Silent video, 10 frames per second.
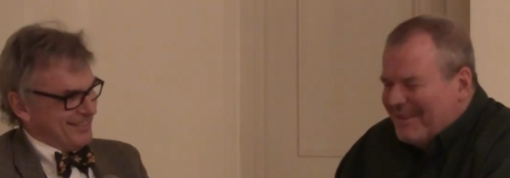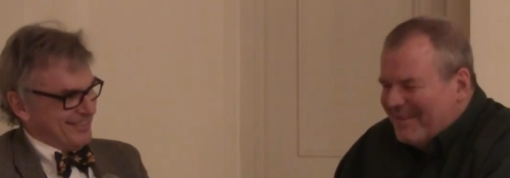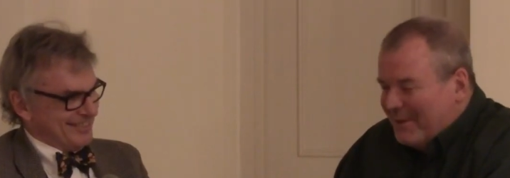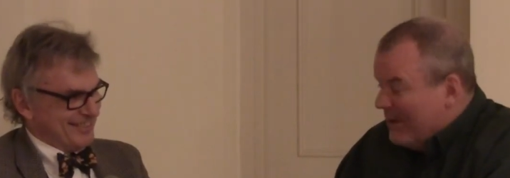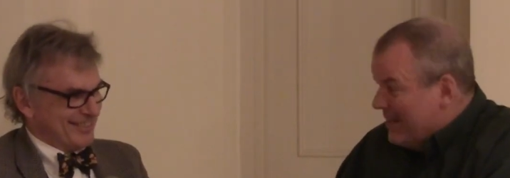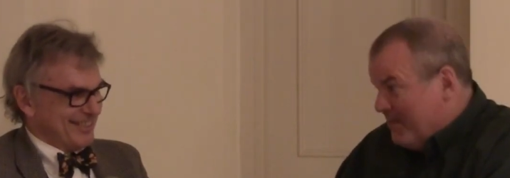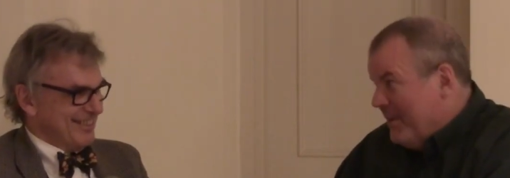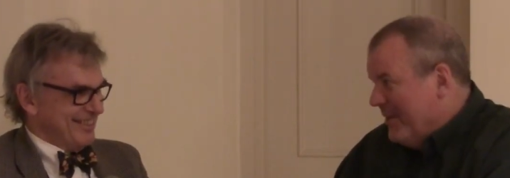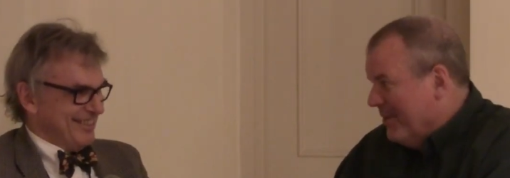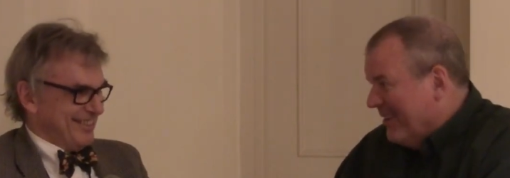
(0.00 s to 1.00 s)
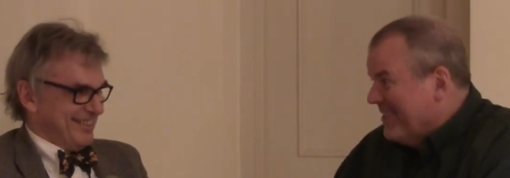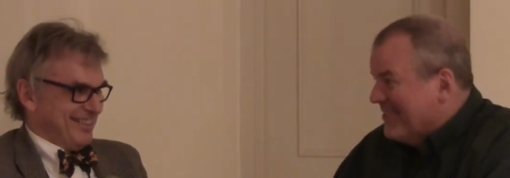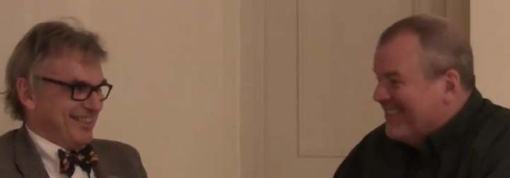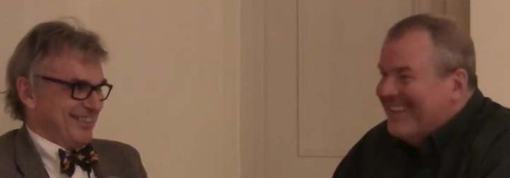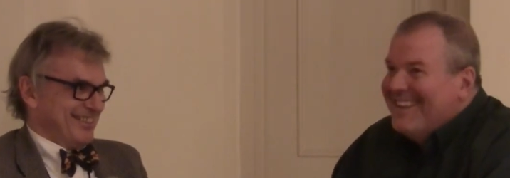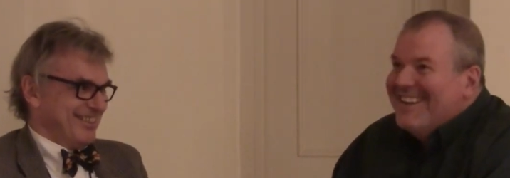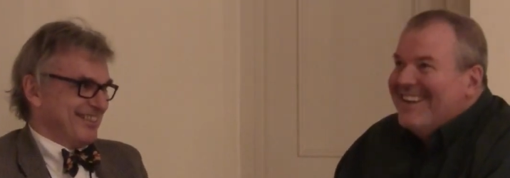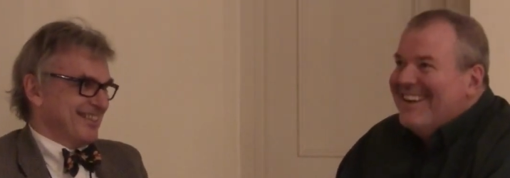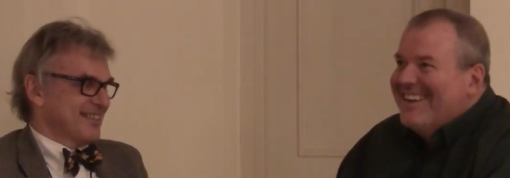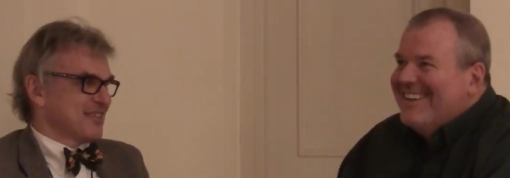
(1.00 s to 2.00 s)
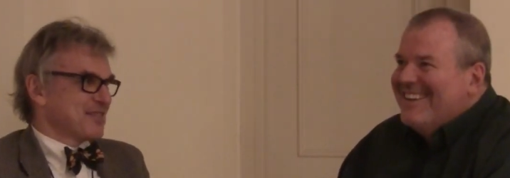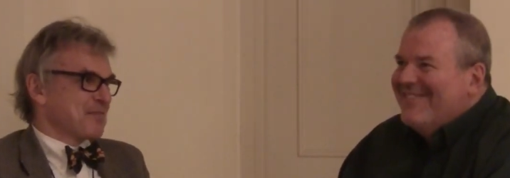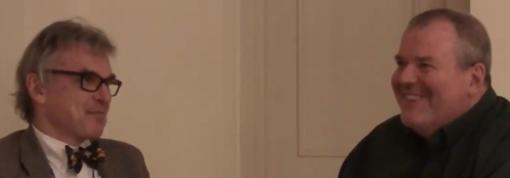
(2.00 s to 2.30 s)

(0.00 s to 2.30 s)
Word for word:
Speaker 1: well, don't ask me either, actually. Uh,